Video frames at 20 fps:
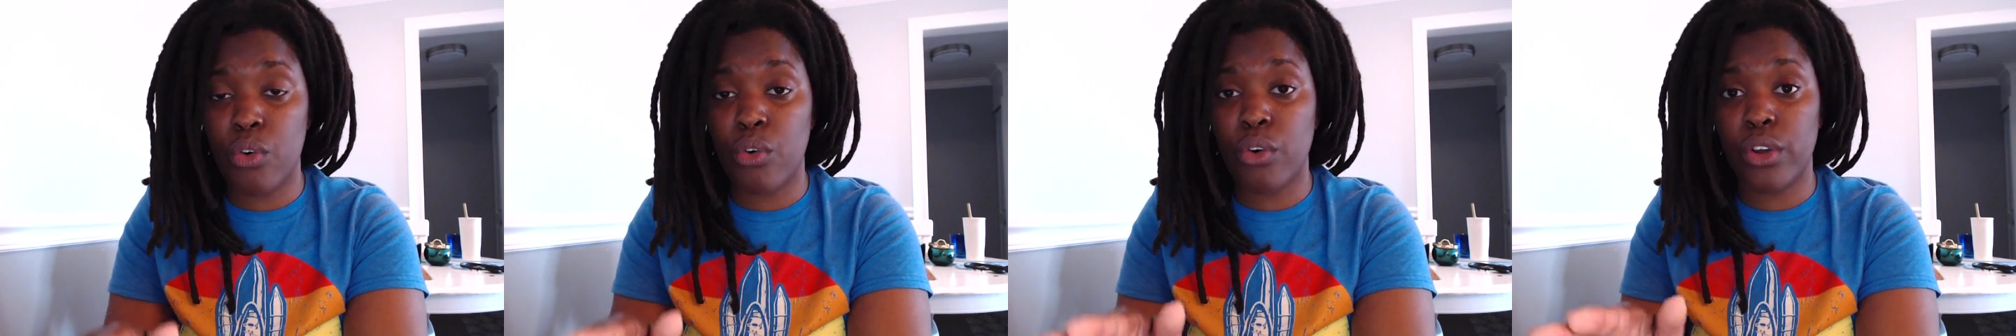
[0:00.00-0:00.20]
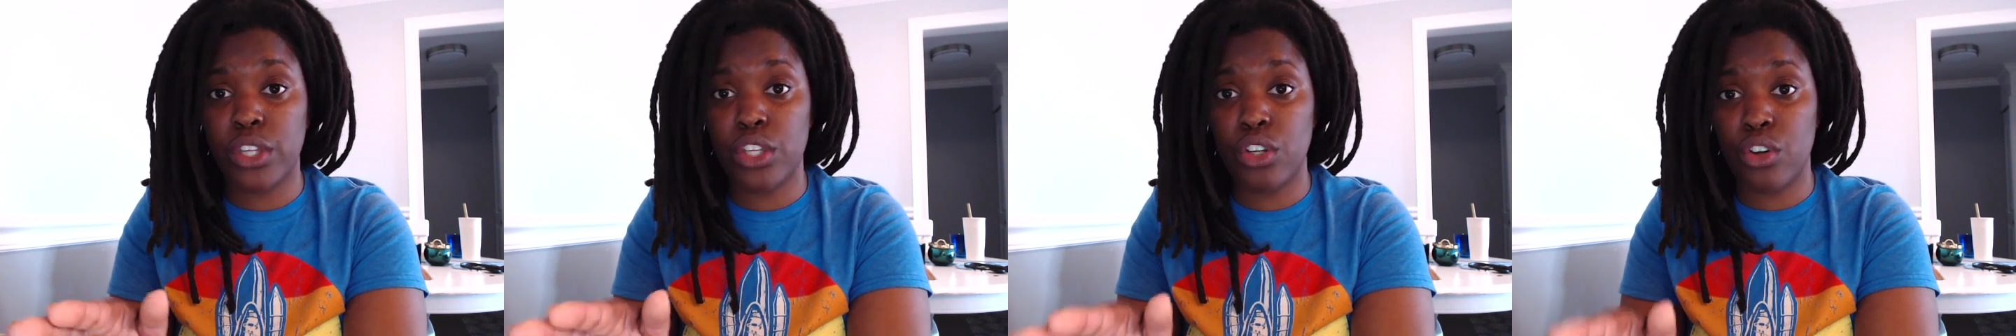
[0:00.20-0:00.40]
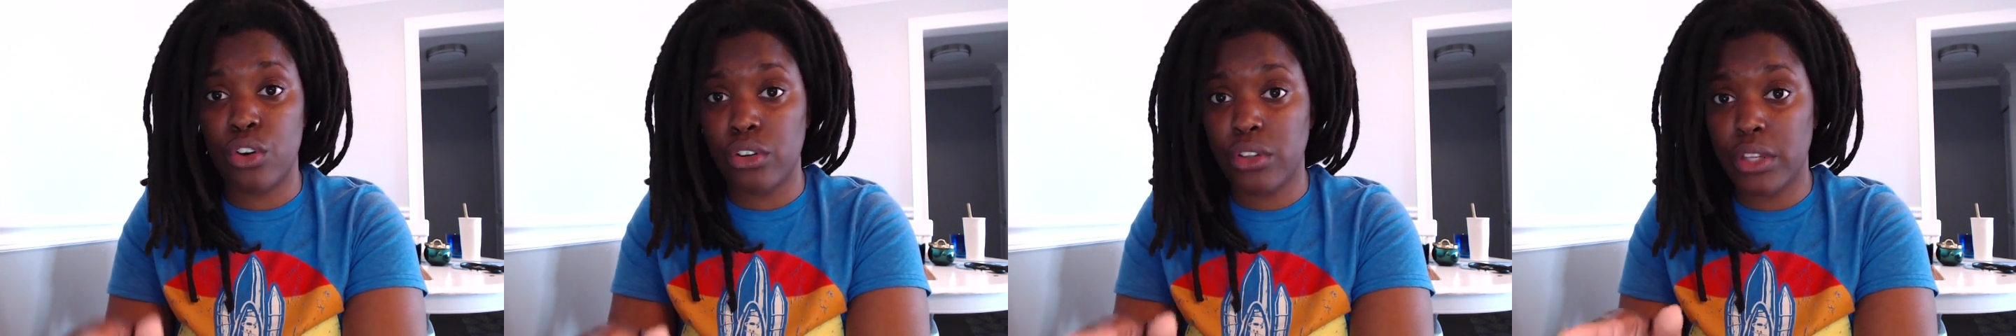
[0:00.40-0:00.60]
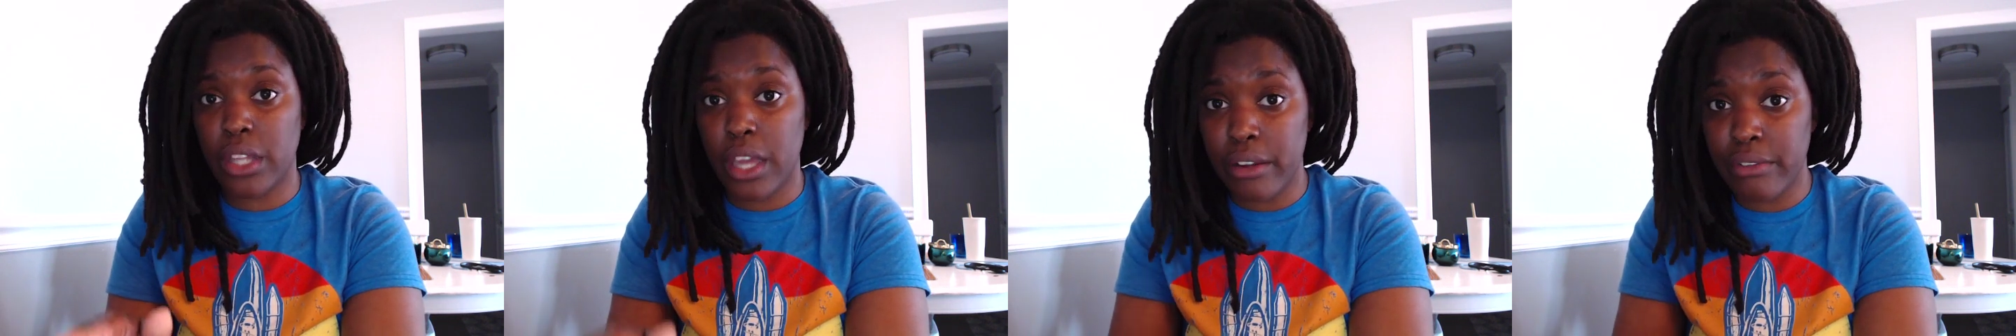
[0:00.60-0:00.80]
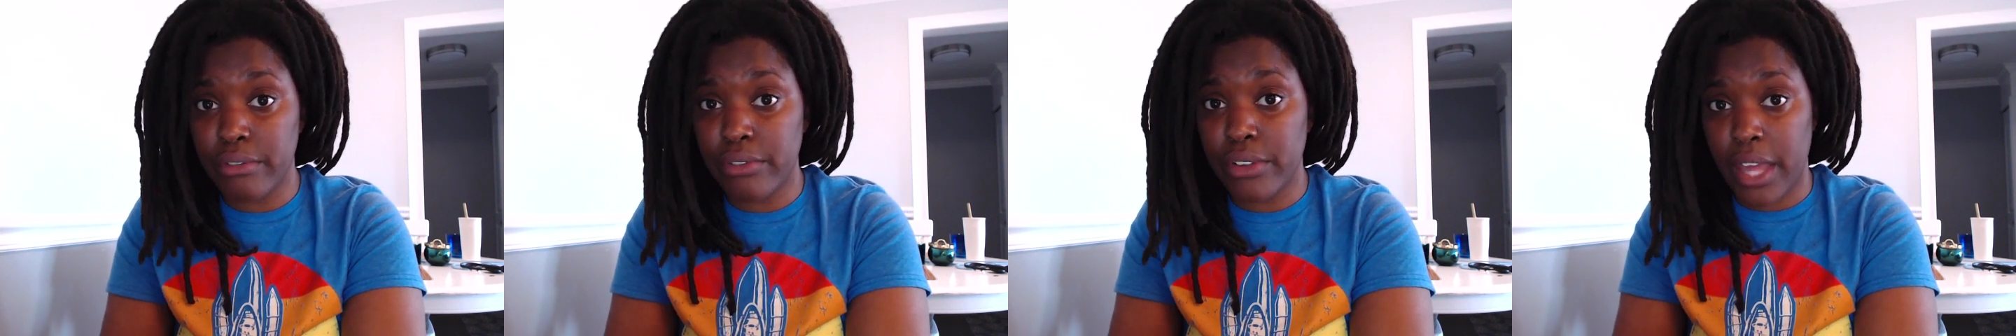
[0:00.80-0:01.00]
on your
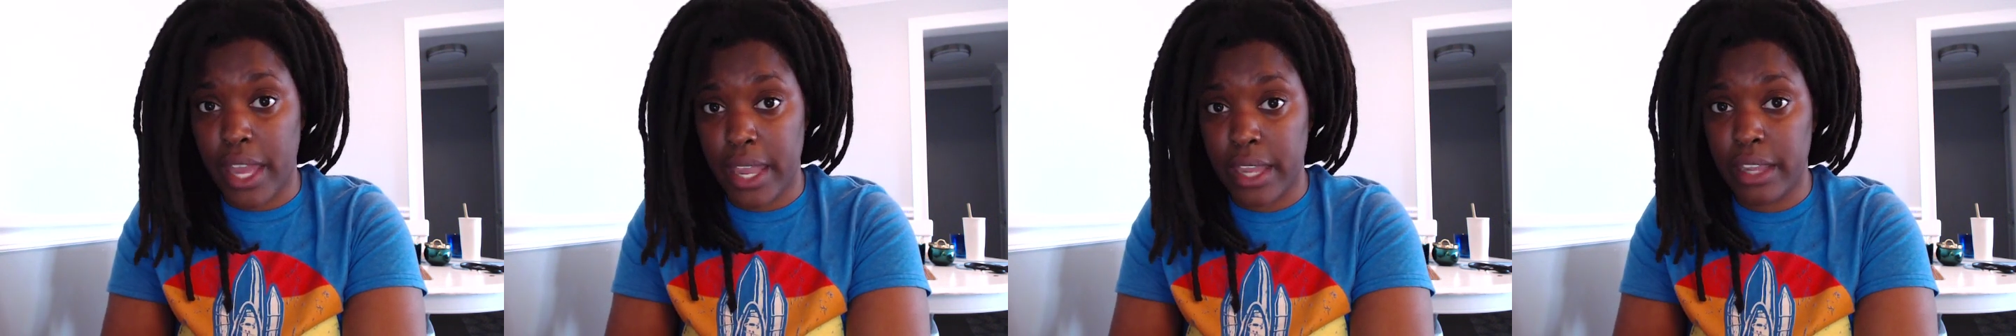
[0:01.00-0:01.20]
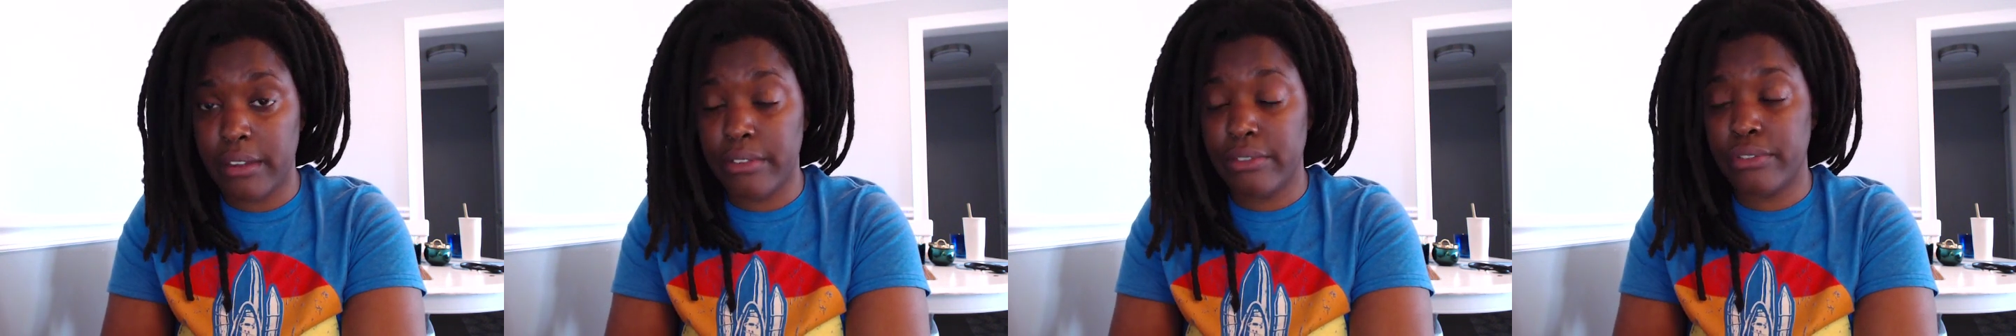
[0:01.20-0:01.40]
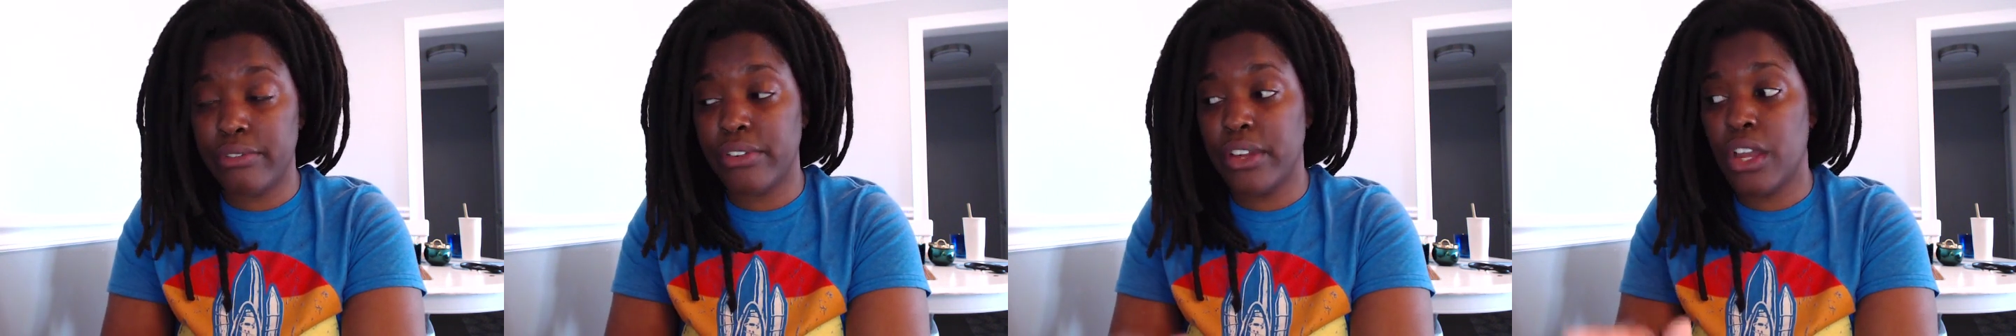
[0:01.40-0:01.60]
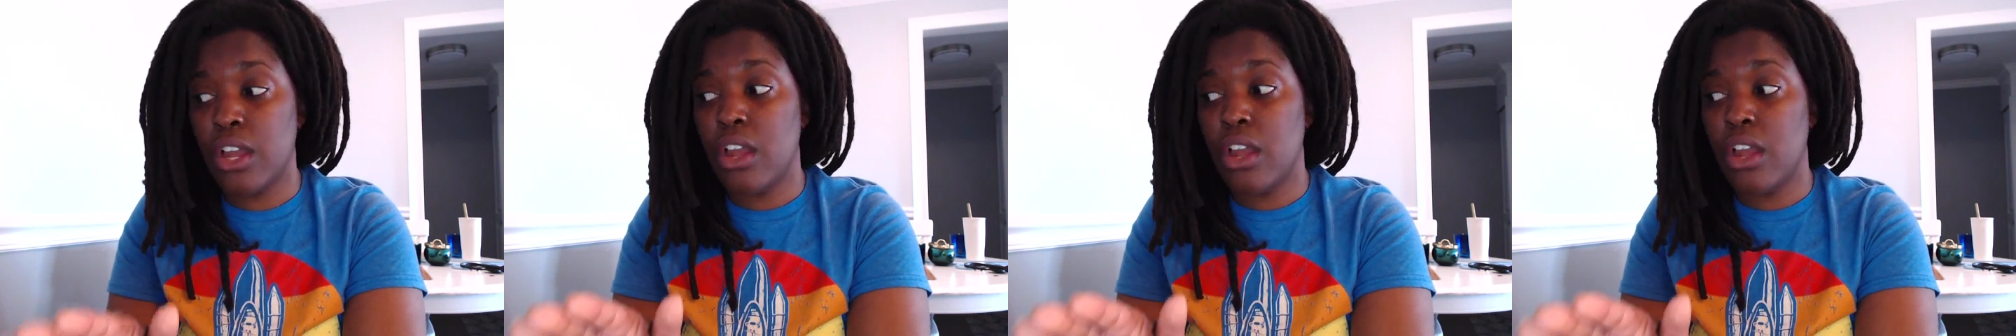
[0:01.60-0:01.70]
love life,